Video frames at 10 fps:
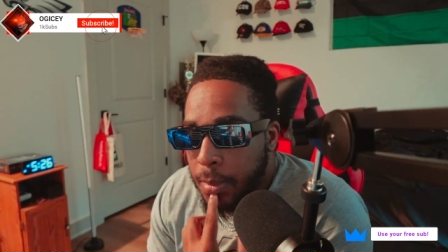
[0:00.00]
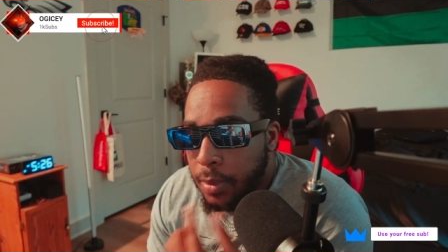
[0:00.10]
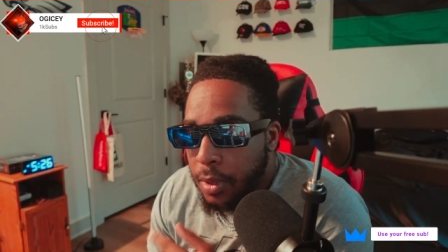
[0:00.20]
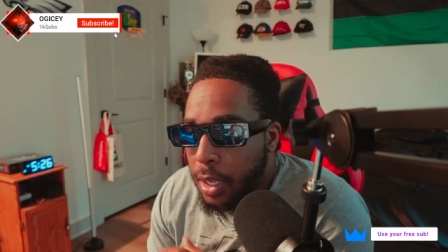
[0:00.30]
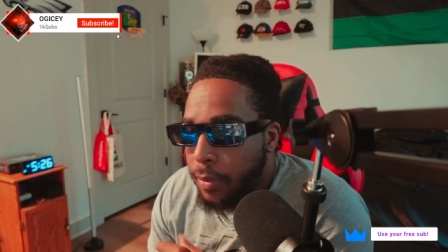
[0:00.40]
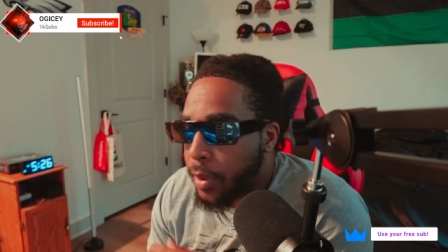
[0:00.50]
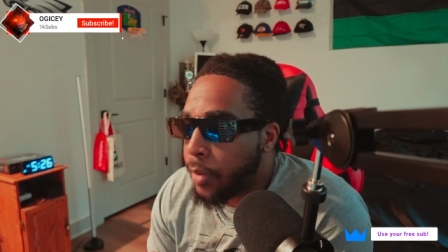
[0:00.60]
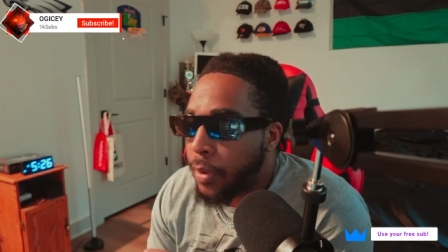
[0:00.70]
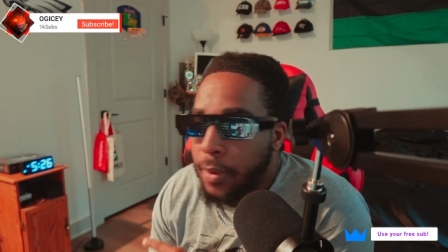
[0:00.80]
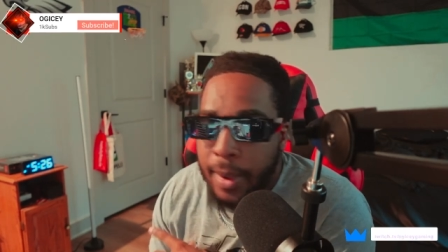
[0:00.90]
if if
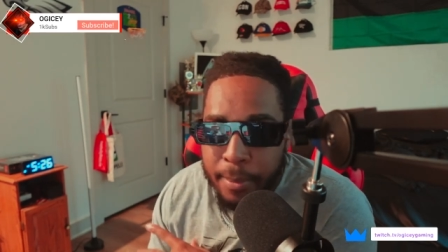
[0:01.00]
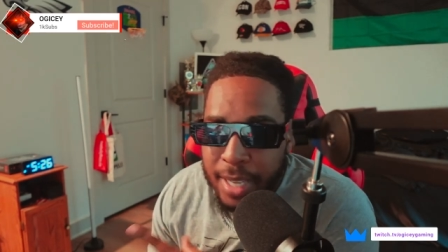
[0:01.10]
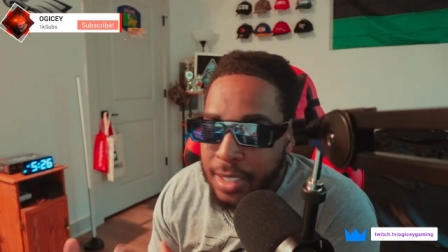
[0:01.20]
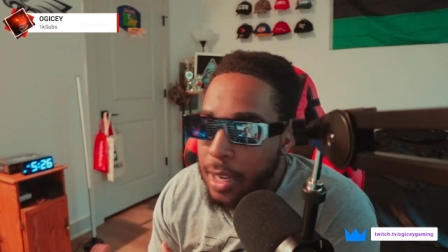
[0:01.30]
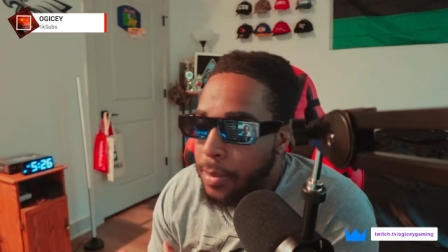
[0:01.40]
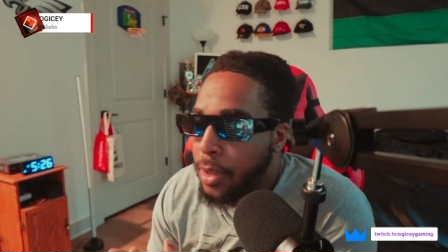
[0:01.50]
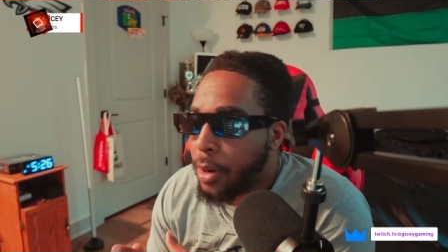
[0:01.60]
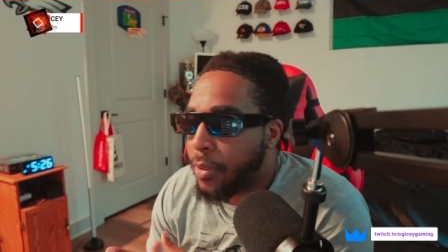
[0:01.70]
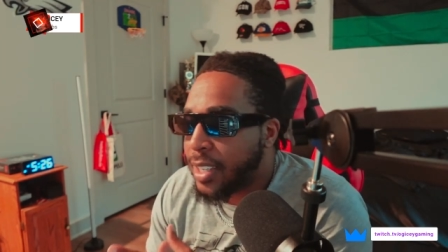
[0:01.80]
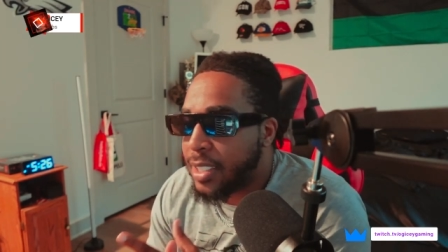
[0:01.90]
if I missed something or
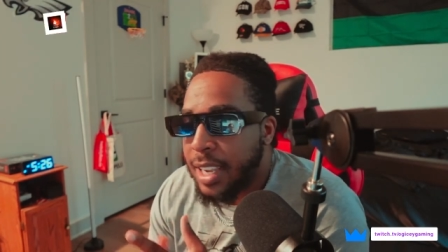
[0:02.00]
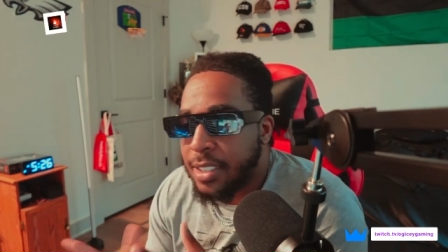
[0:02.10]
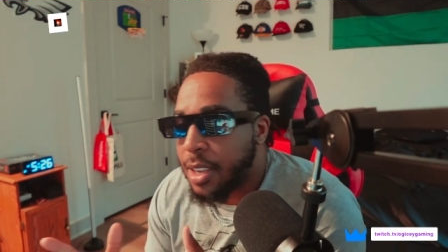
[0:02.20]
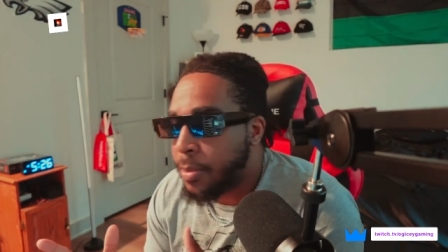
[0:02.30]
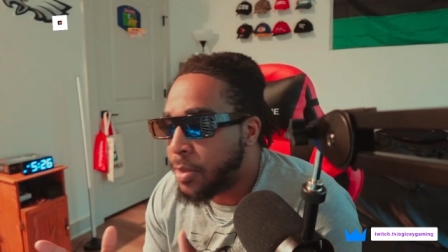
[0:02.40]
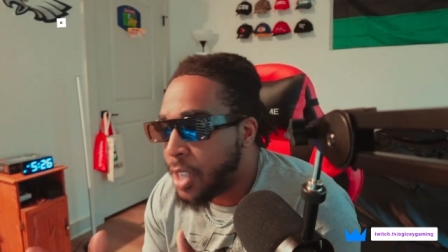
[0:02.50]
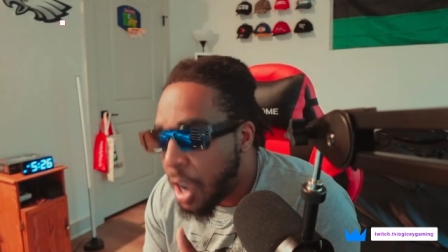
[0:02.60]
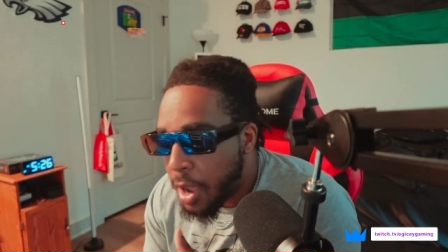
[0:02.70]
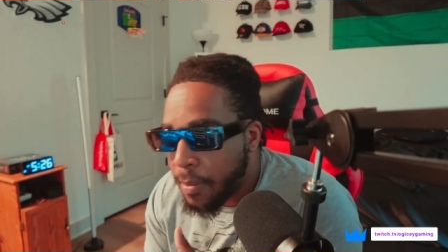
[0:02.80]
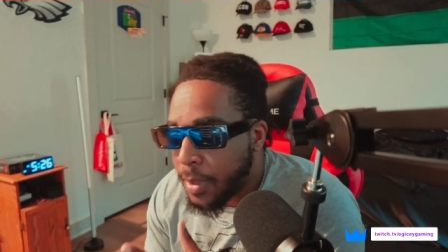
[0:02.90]
if I said something
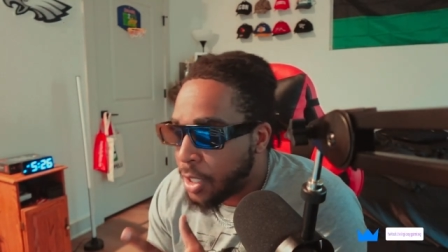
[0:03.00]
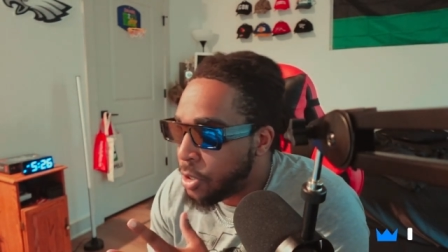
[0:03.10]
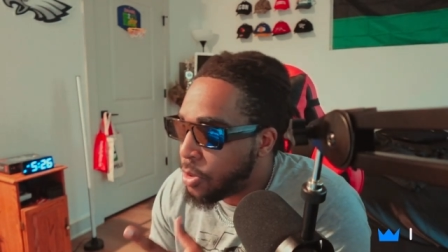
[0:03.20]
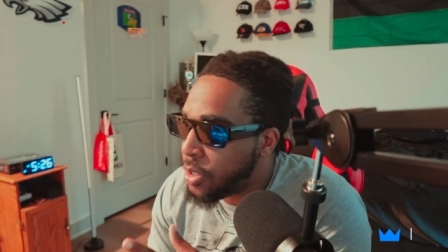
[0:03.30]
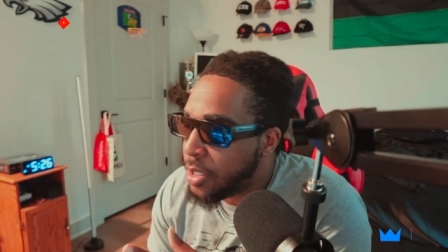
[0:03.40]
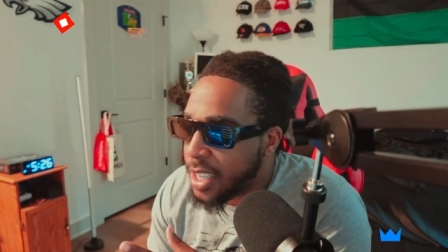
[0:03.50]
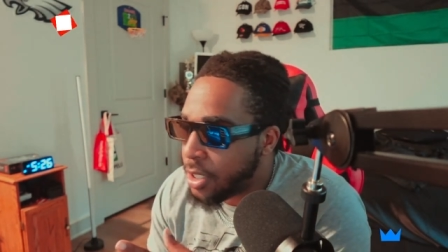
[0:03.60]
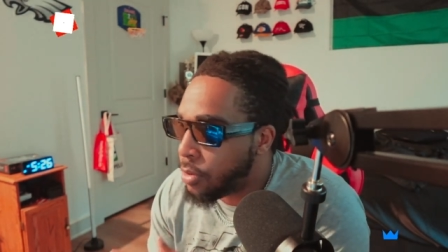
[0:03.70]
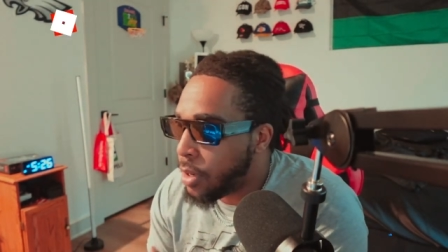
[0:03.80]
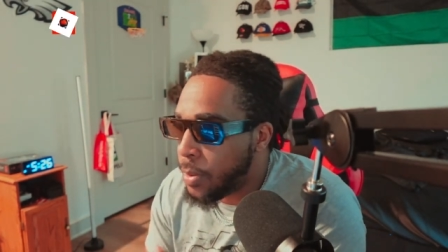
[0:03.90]
dumb that you
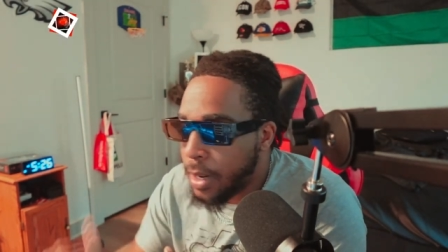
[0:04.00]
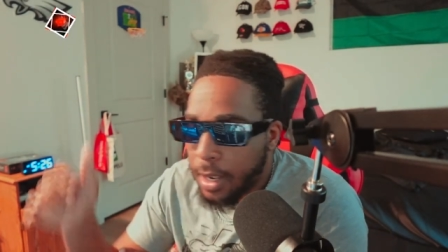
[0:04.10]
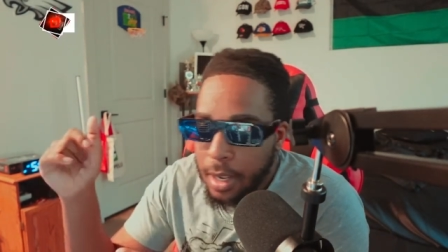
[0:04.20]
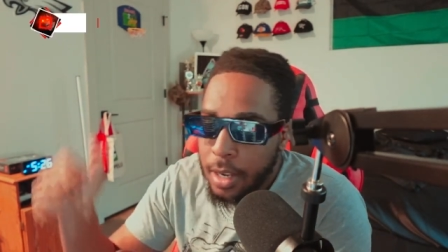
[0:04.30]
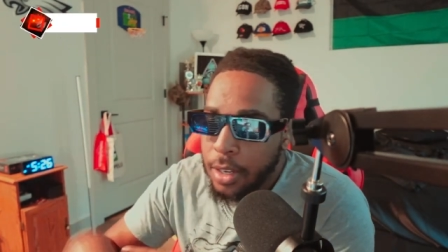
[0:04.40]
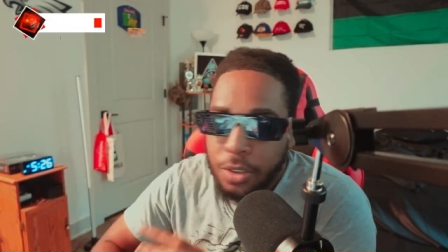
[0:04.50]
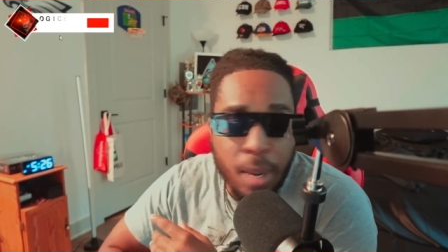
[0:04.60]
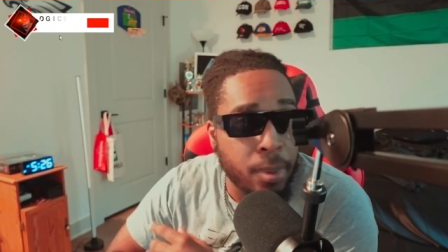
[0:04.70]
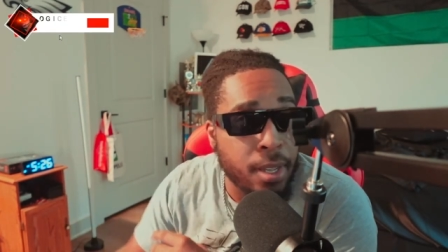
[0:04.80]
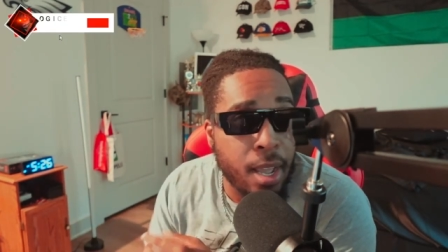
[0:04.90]
disagree with, drop
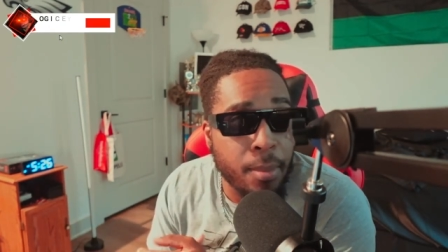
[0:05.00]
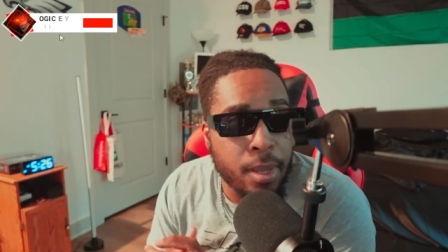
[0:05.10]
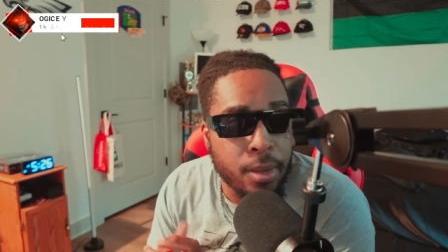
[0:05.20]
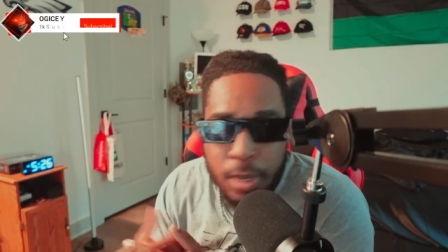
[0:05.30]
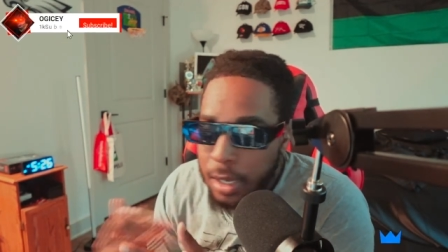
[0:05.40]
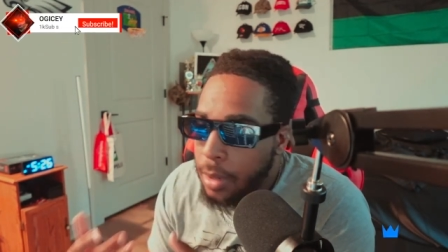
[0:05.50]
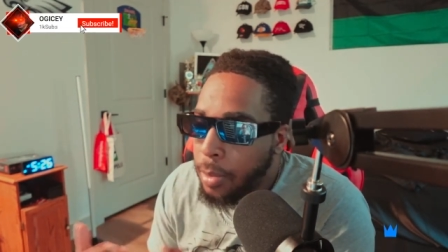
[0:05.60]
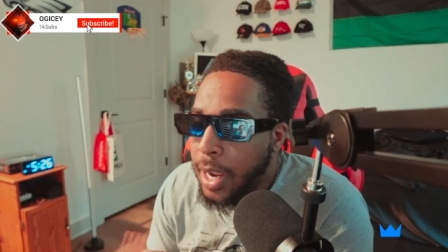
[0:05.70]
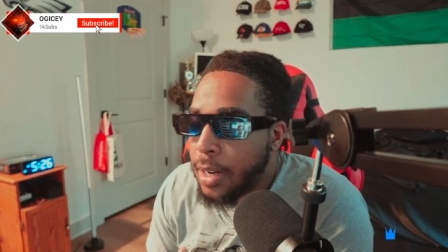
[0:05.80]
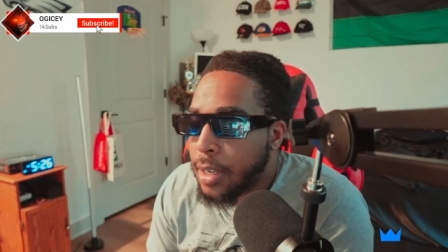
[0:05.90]
a comment. We can
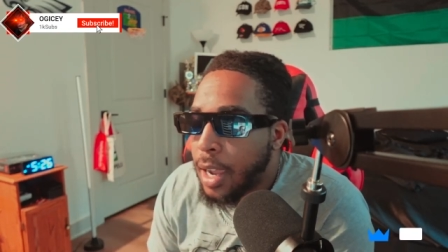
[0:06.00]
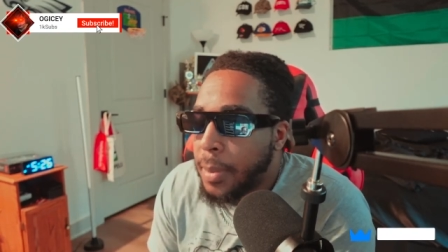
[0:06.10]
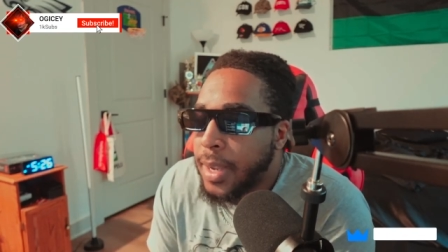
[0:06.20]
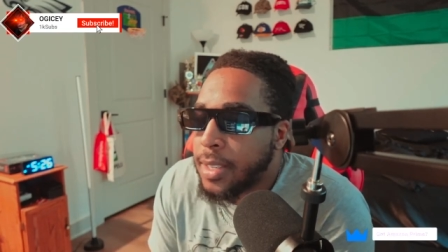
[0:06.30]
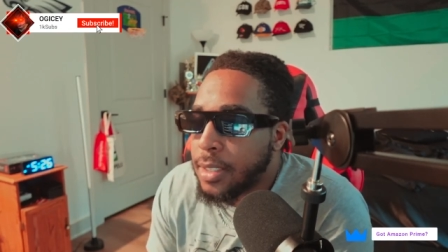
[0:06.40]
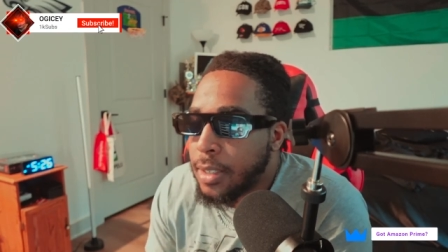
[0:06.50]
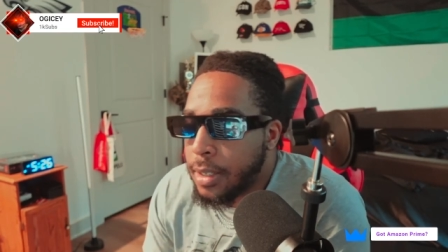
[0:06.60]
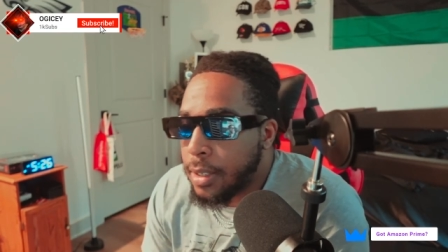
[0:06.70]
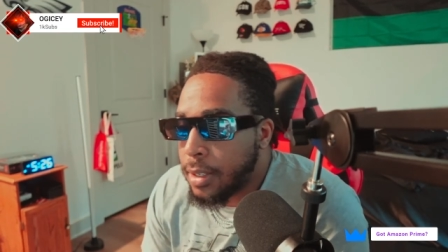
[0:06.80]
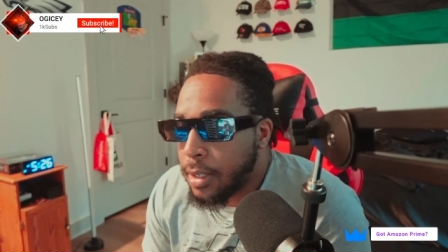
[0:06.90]
debate in the comments.
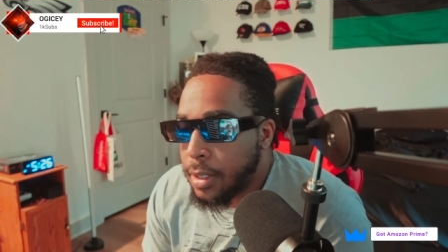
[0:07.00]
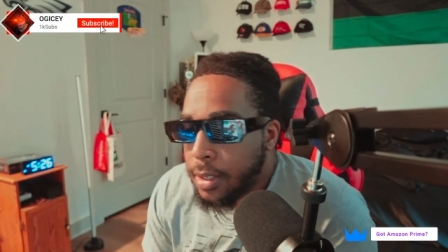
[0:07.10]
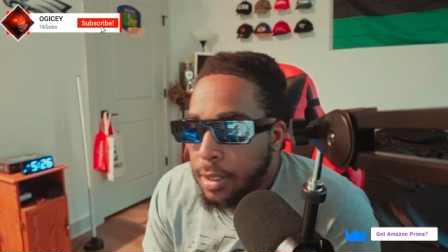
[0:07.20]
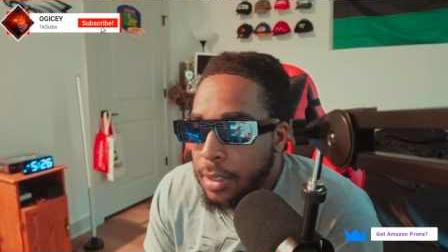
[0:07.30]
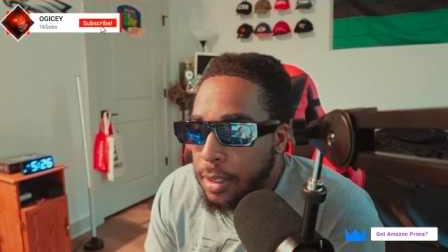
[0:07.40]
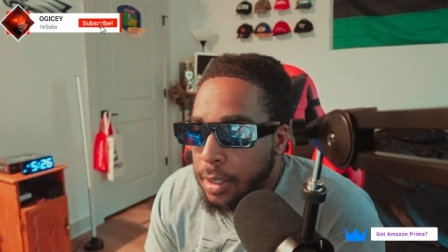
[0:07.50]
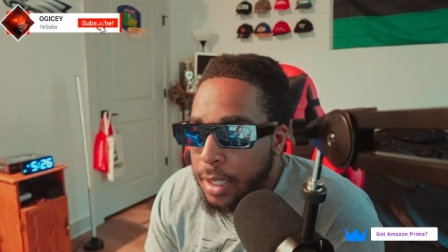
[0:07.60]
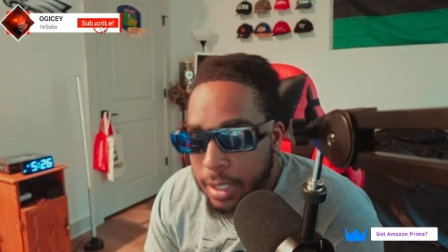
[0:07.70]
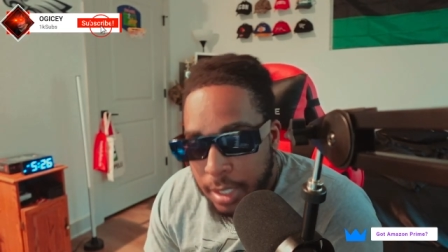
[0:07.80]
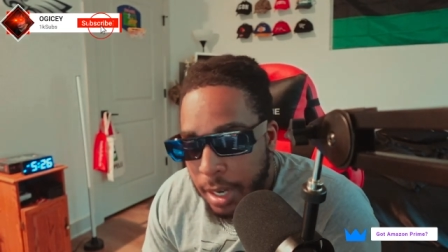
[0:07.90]

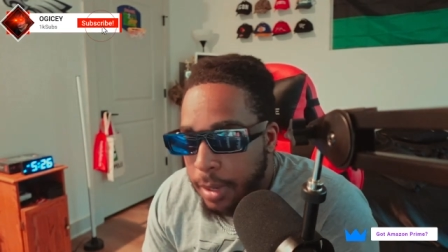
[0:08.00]
Let's get it.